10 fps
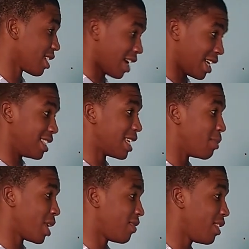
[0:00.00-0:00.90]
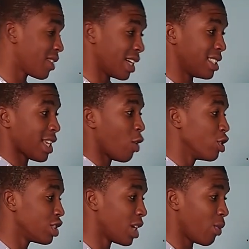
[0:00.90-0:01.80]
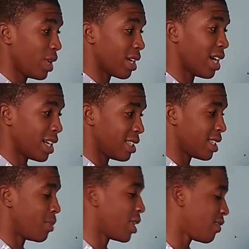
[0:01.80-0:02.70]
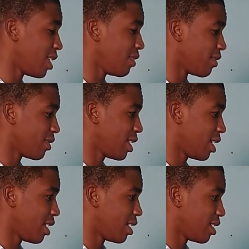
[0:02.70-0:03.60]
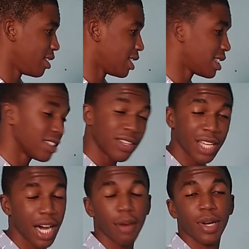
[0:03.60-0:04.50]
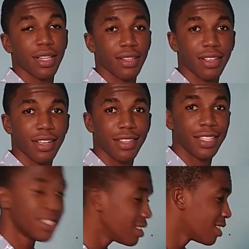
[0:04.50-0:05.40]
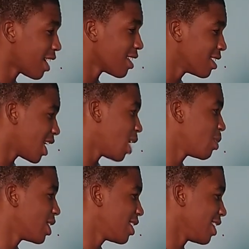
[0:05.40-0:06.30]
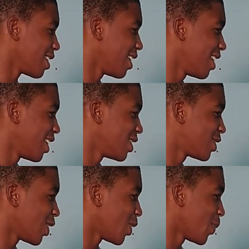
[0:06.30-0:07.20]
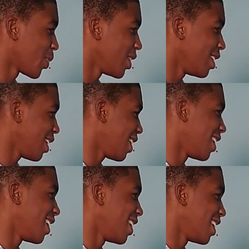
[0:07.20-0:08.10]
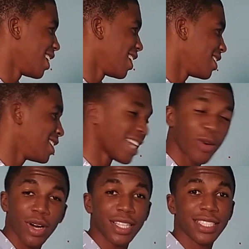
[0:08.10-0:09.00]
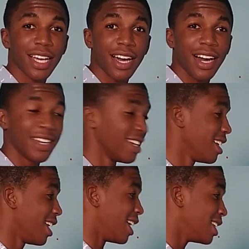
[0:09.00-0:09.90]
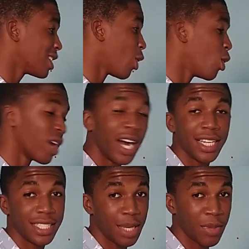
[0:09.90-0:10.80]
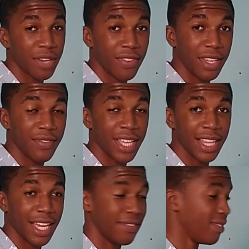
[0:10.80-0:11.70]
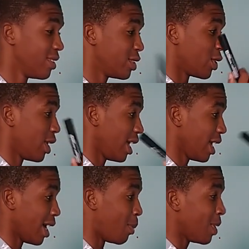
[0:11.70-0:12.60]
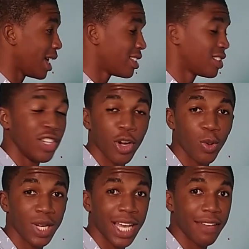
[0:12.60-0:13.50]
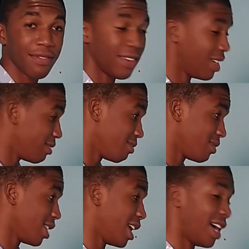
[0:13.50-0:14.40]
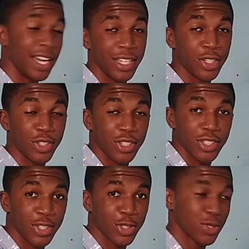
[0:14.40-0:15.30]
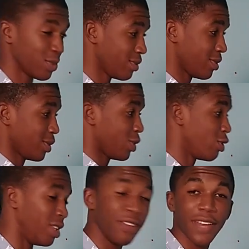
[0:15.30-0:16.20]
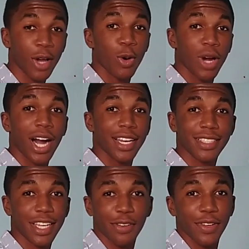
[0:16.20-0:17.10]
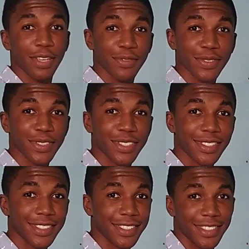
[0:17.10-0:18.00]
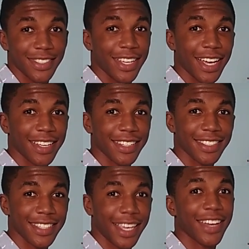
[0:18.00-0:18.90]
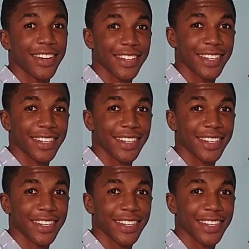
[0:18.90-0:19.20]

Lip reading: God intend man to live because this is the original way God intend man to live. It's not normal. This is not a normal thing. So, yeah, these are qualities of God and this is how God intend man to live their life. So, apply your own life and you just live like how God intended you to live. So yeah, take care.